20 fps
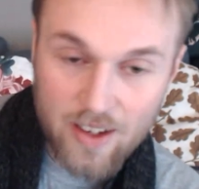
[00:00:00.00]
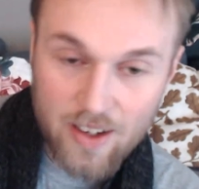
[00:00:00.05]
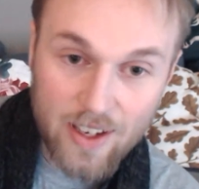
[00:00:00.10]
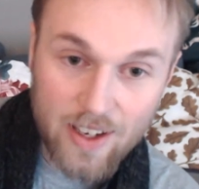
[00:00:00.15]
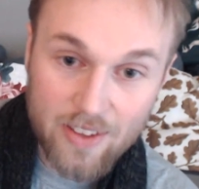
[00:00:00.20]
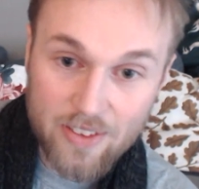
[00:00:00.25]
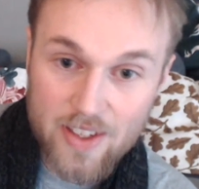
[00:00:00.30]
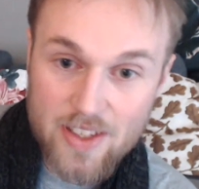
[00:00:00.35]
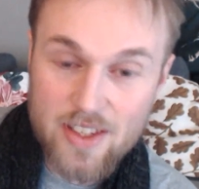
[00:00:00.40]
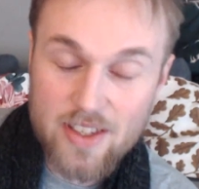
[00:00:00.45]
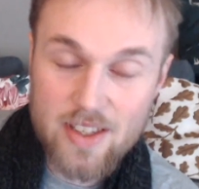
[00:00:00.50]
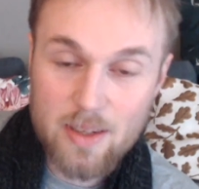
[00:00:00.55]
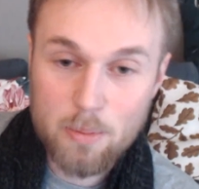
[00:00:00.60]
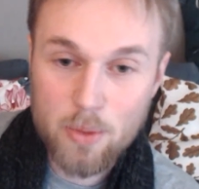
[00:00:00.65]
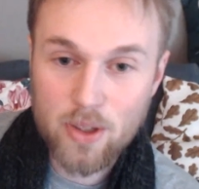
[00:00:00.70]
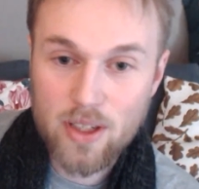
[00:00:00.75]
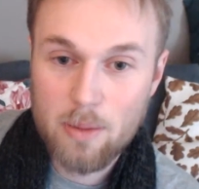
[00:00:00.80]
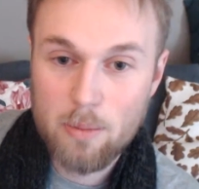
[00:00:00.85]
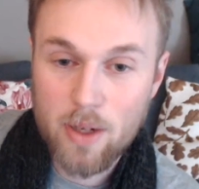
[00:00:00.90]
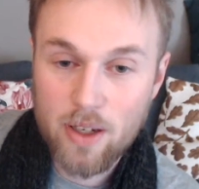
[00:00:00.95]
And this is a
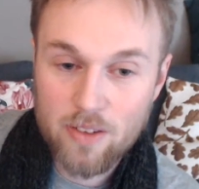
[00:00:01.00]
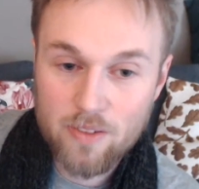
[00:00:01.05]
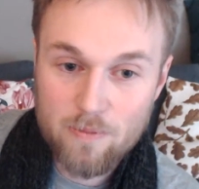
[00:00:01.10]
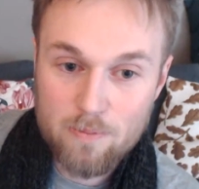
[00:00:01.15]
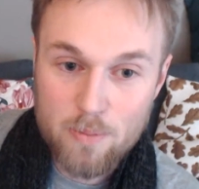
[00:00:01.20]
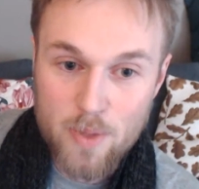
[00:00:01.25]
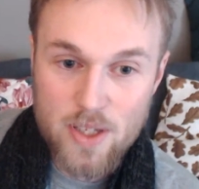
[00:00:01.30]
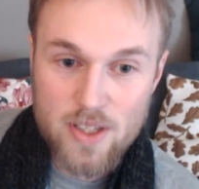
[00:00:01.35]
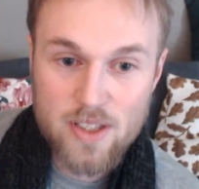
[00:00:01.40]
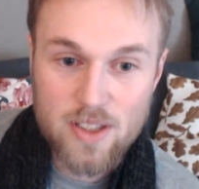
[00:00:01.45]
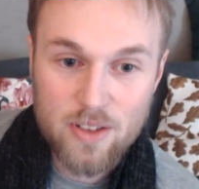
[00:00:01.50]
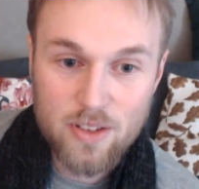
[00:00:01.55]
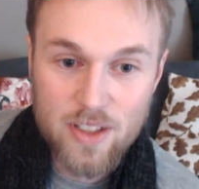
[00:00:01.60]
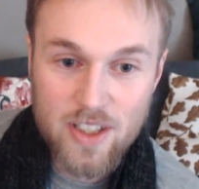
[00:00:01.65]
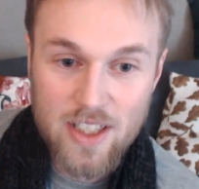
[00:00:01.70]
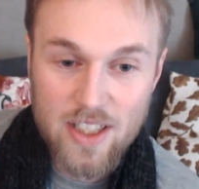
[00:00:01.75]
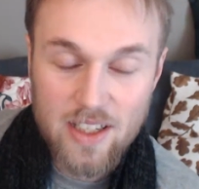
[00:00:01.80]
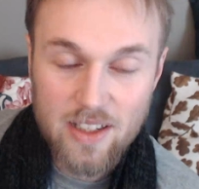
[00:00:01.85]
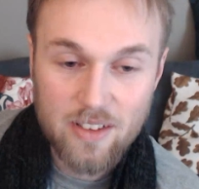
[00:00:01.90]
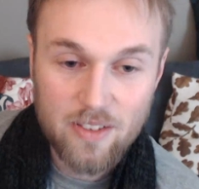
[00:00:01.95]
book about
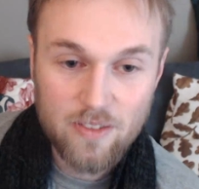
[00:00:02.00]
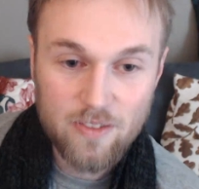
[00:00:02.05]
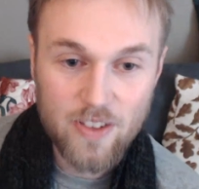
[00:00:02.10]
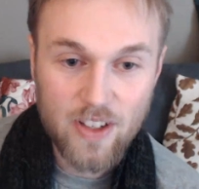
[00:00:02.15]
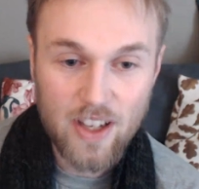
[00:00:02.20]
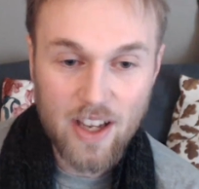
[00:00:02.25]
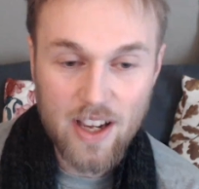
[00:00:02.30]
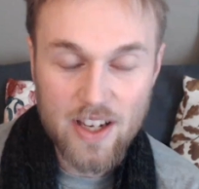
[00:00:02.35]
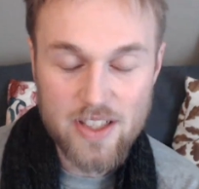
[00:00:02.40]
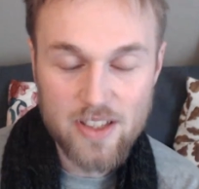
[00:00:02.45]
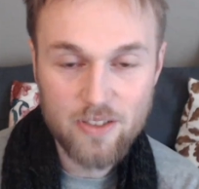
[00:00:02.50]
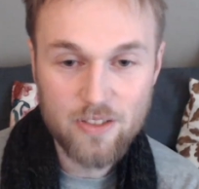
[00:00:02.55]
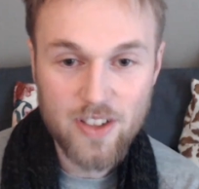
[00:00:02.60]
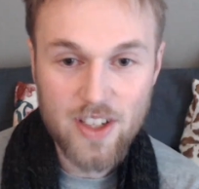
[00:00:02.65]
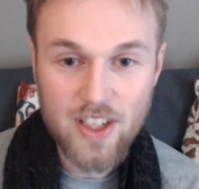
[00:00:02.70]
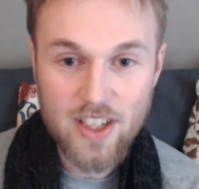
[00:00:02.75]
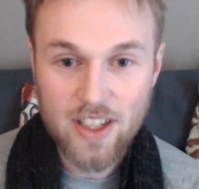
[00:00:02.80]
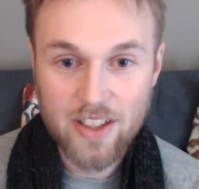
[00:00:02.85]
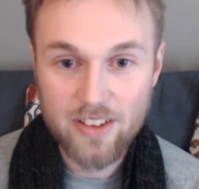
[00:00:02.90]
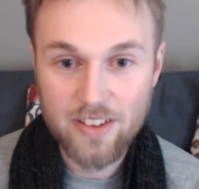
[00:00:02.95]
mystery and
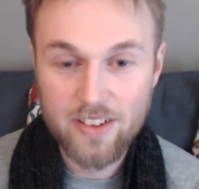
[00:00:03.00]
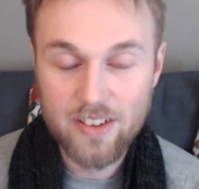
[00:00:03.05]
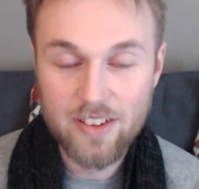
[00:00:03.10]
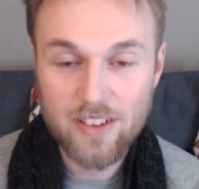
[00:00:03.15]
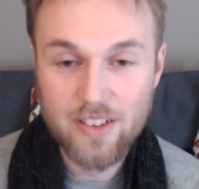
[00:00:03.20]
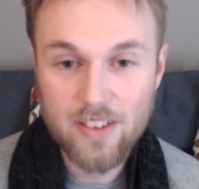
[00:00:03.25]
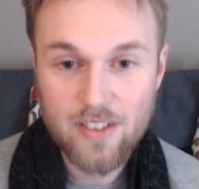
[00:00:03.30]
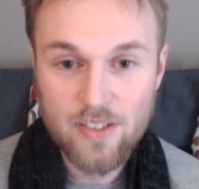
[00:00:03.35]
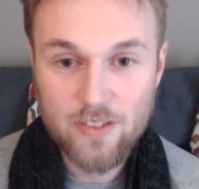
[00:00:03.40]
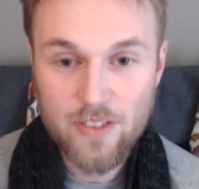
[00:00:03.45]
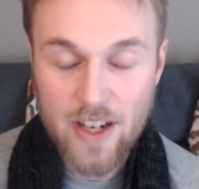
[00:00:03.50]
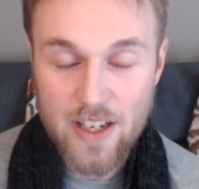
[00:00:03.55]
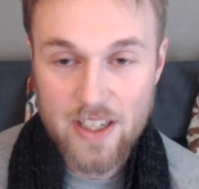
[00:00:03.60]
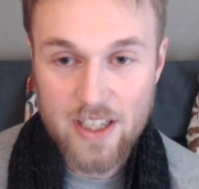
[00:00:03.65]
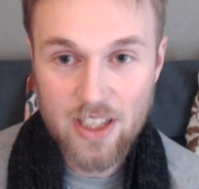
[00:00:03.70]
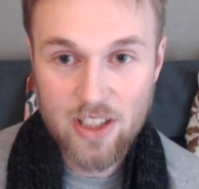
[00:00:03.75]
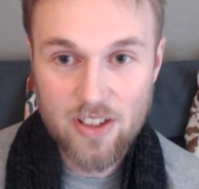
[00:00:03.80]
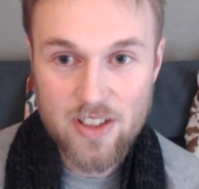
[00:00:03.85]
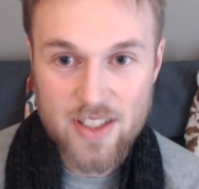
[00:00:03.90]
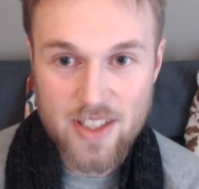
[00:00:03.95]
philosophy and
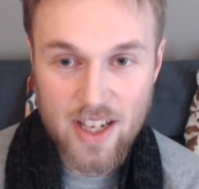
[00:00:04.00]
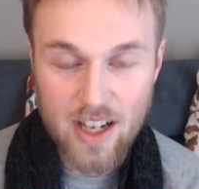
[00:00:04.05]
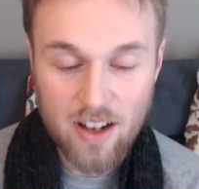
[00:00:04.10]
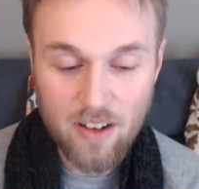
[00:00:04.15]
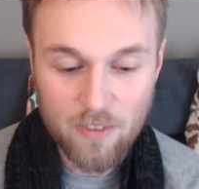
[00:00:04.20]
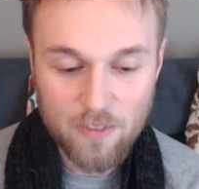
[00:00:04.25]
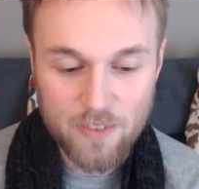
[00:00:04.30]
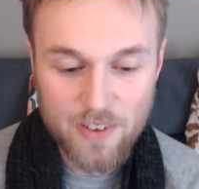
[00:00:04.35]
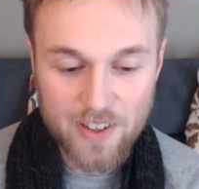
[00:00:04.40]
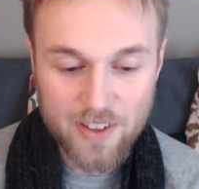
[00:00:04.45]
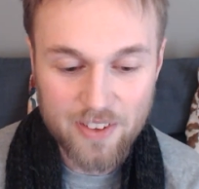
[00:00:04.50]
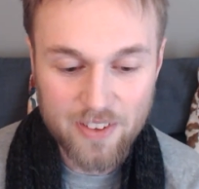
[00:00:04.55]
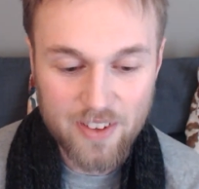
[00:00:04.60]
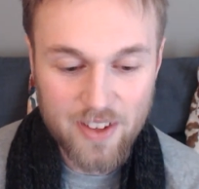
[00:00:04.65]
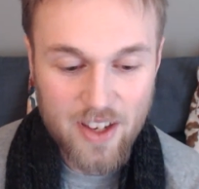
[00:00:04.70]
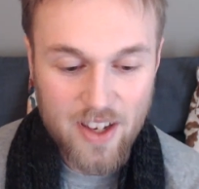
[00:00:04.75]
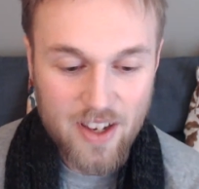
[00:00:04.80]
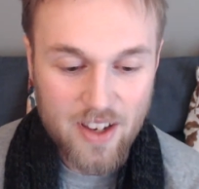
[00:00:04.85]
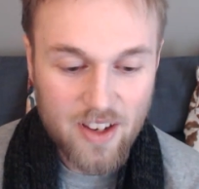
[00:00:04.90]
finding yourself and